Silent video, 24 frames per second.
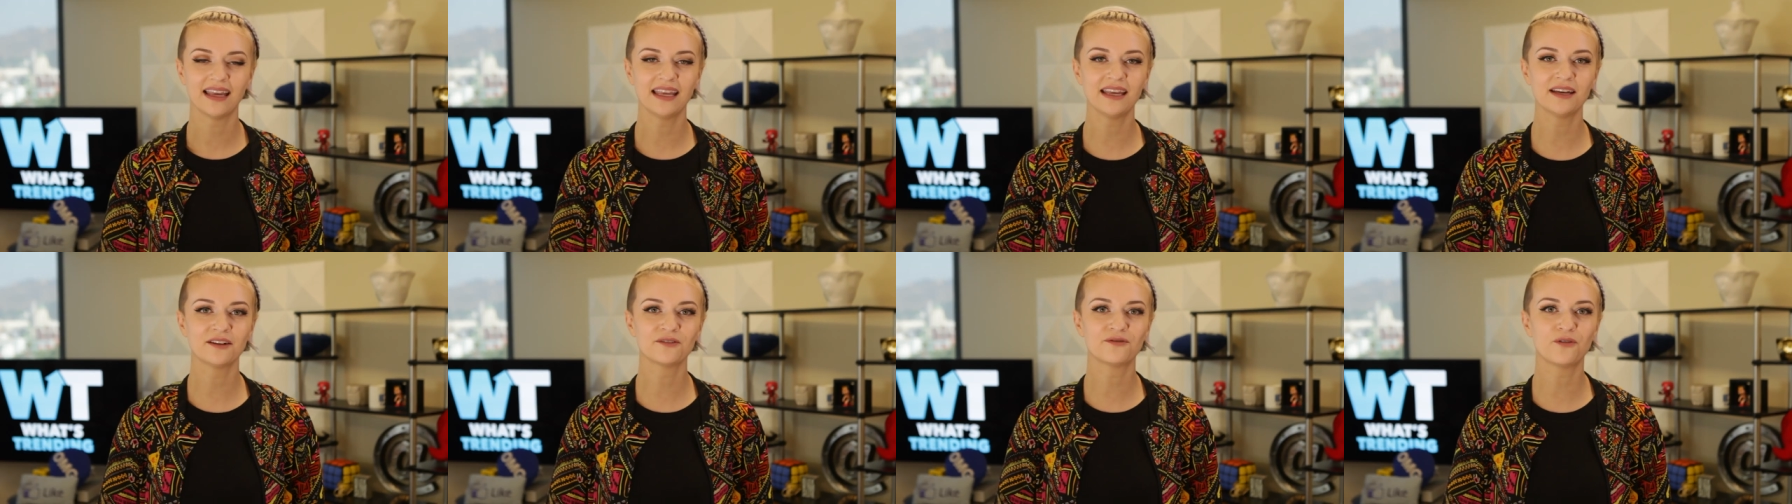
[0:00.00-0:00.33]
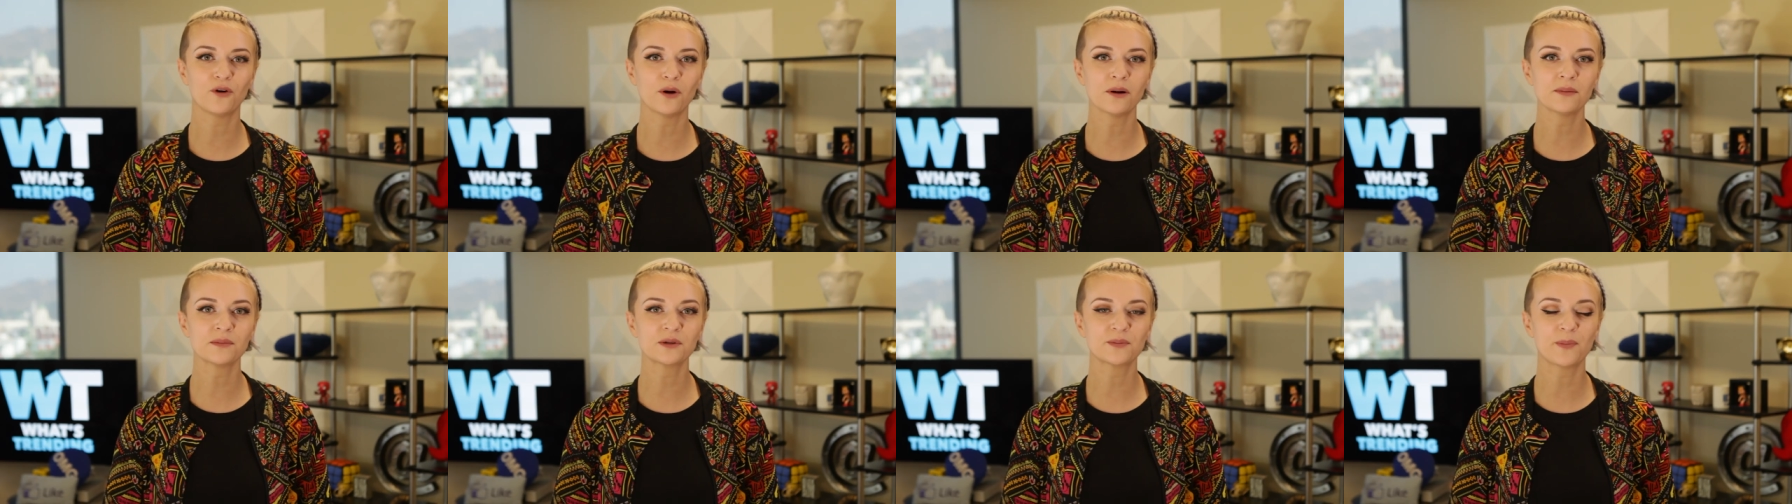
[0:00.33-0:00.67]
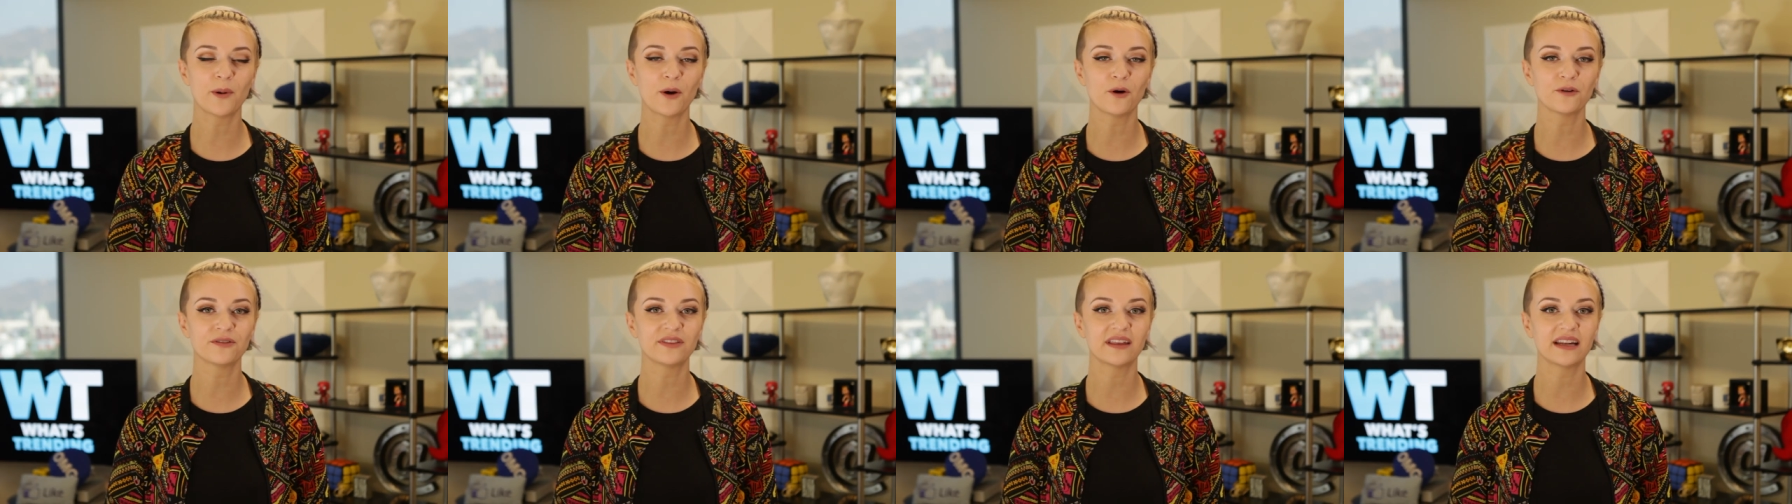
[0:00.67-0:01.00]
He informed
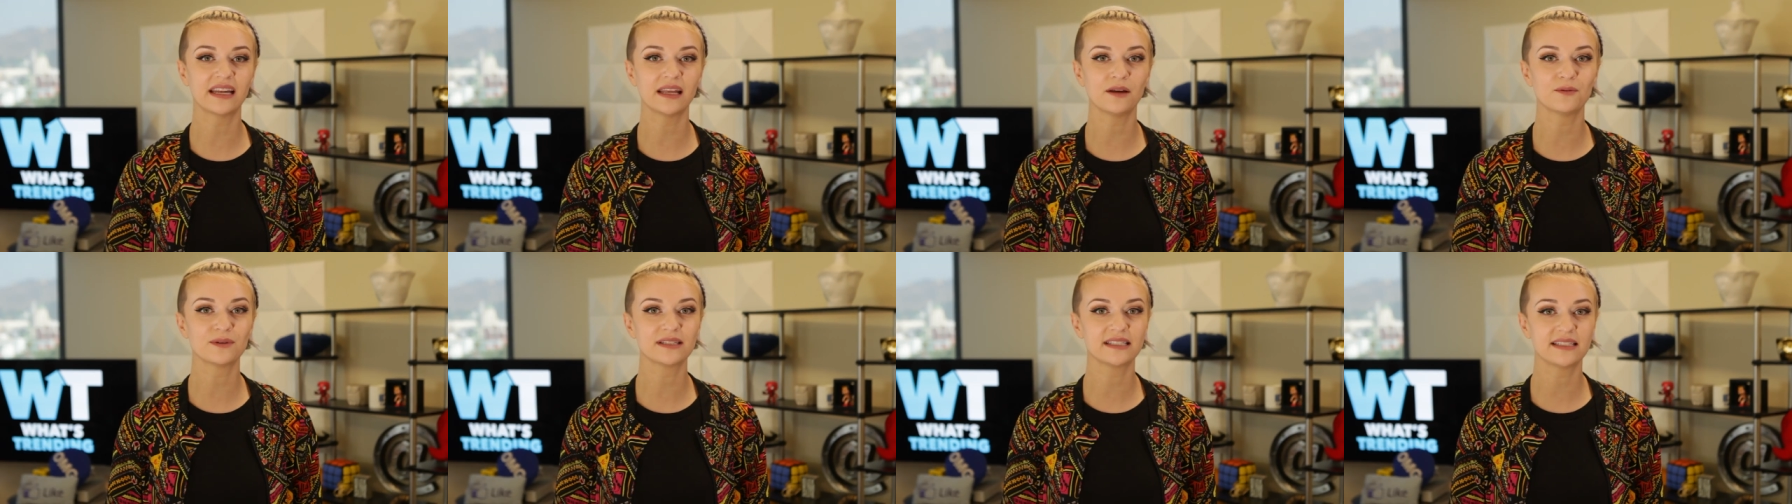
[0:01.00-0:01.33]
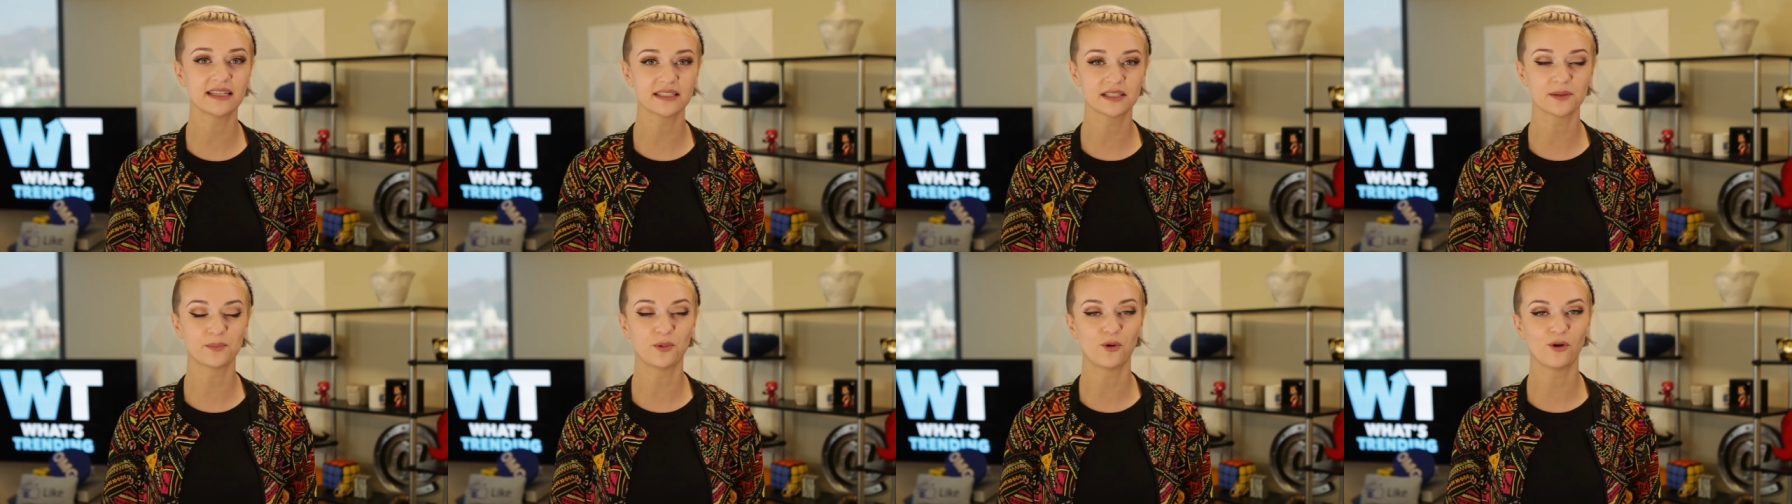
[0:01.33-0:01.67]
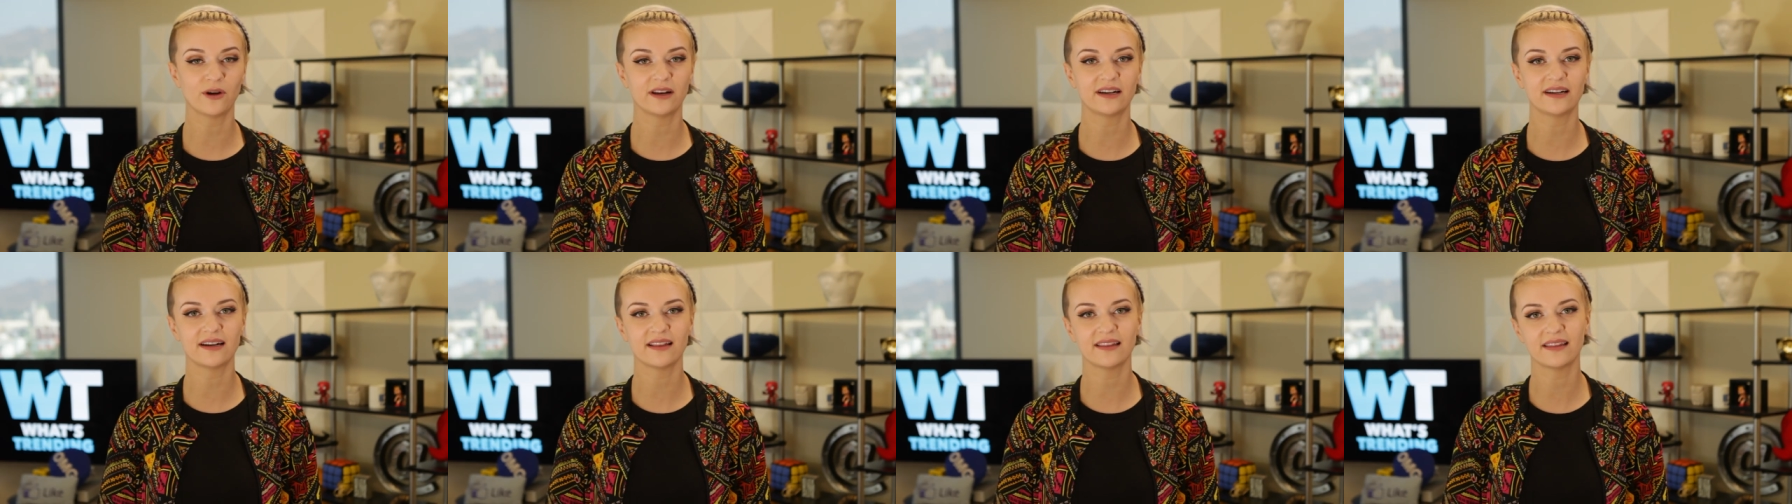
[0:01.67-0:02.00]
both that he was
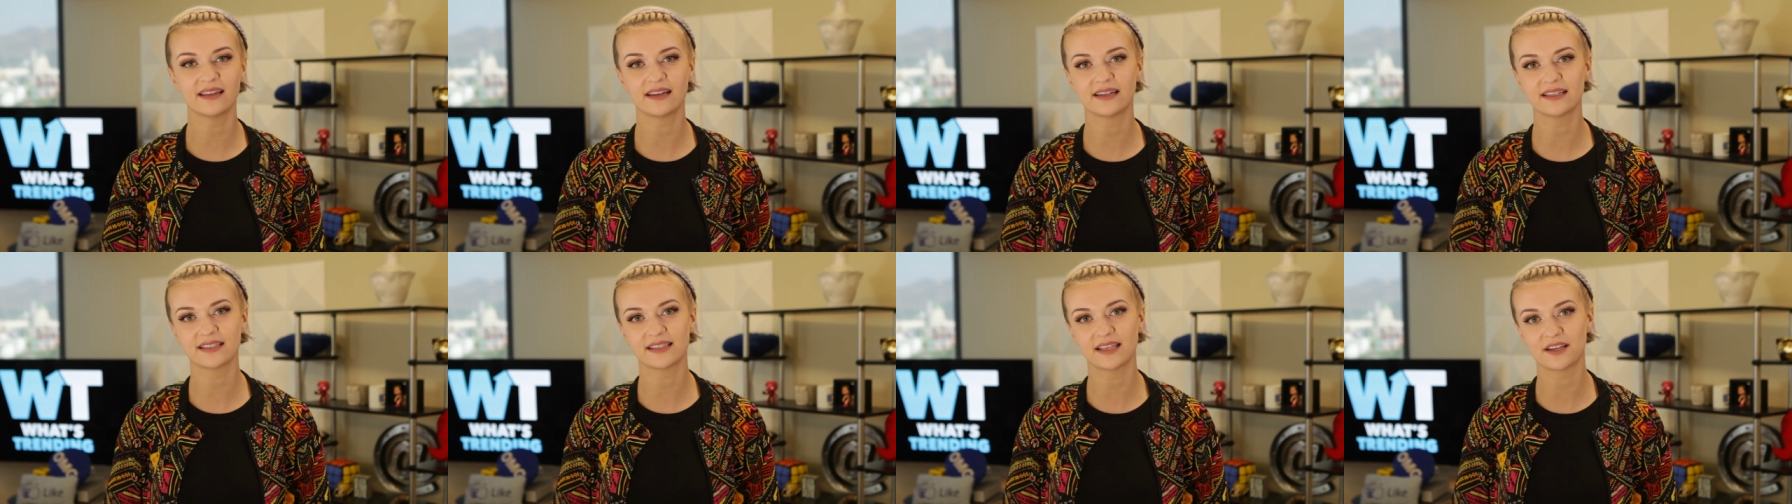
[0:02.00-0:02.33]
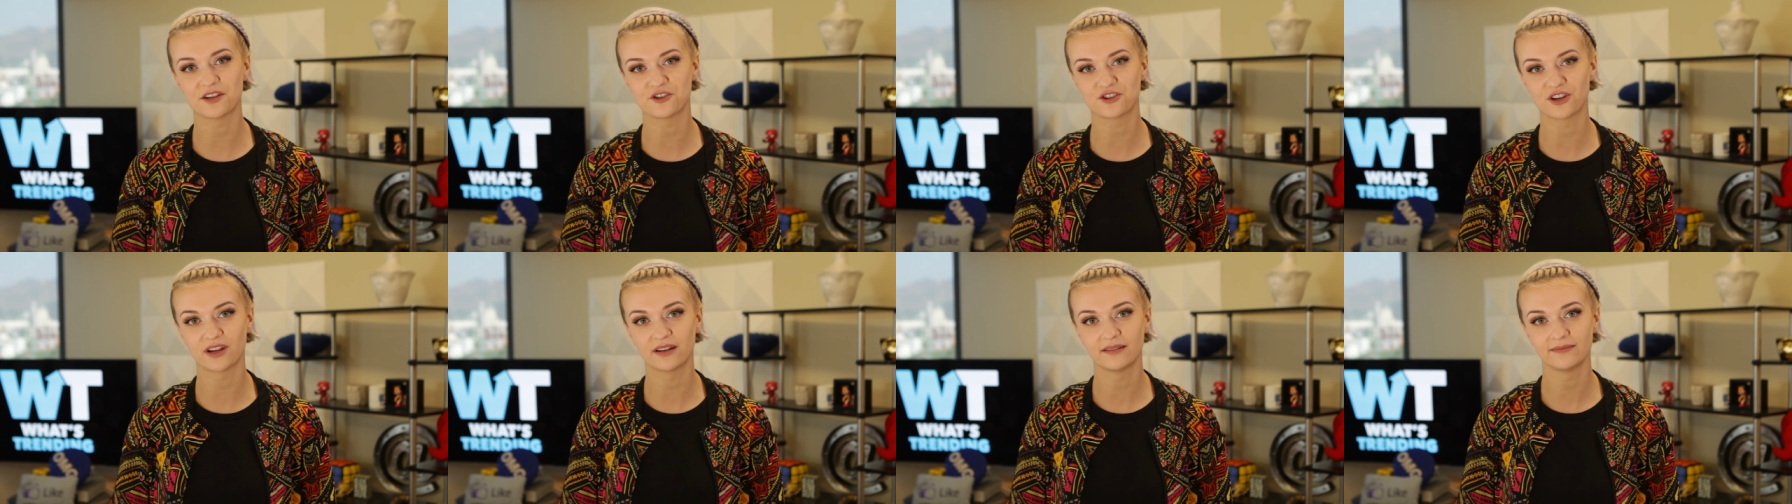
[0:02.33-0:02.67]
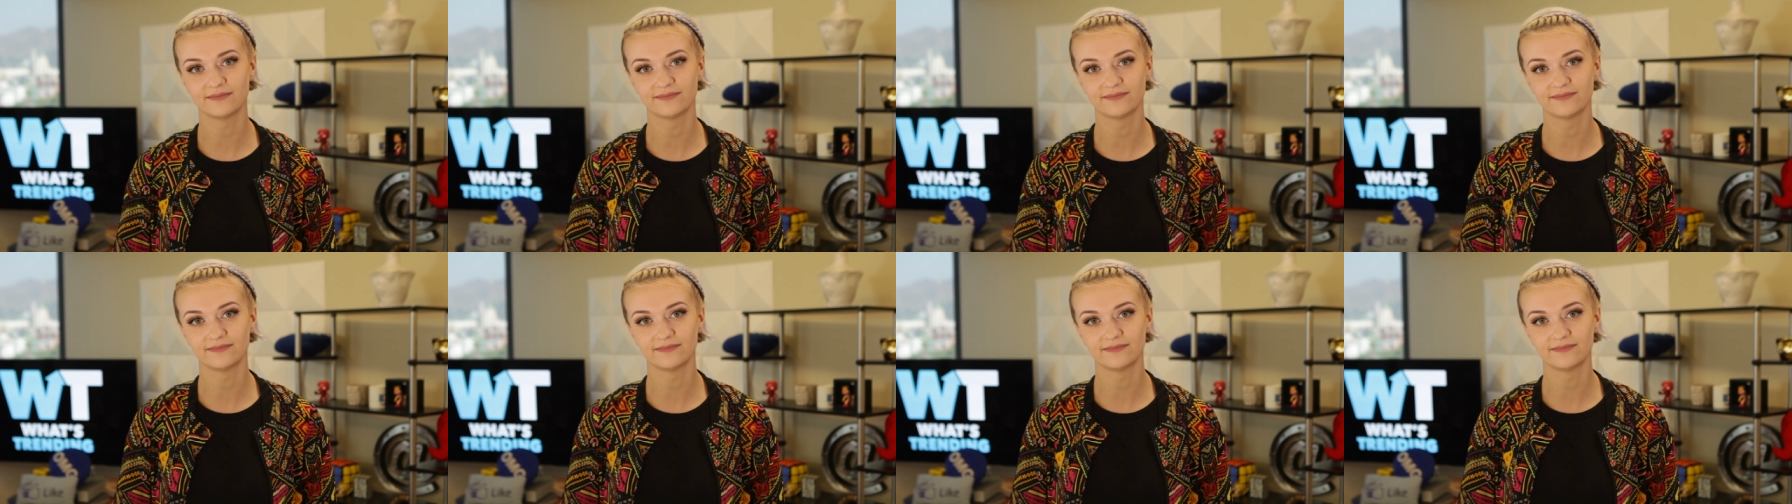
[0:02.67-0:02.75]
disappointed in the decision.